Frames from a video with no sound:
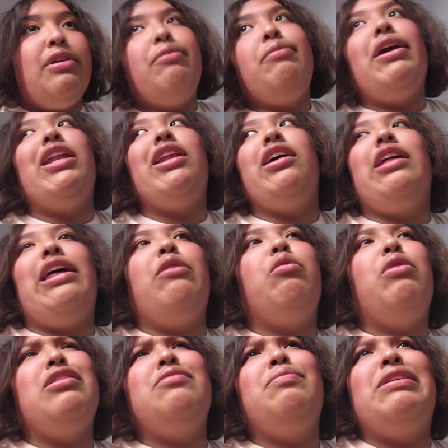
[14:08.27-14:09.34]
We made like
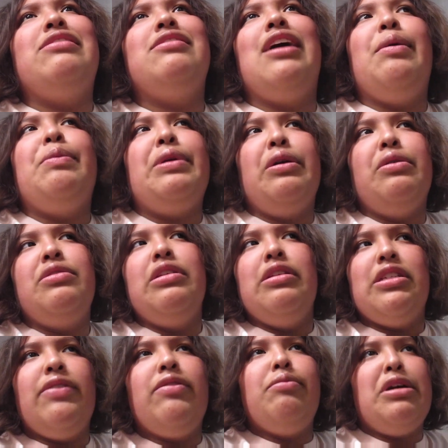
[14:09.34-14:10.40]
one pit stop to go see the
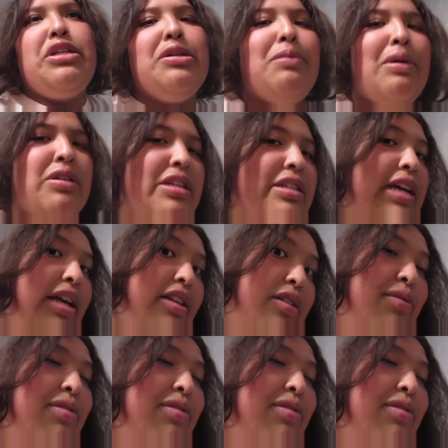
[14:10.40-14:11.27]
7 Magic Mountains, as you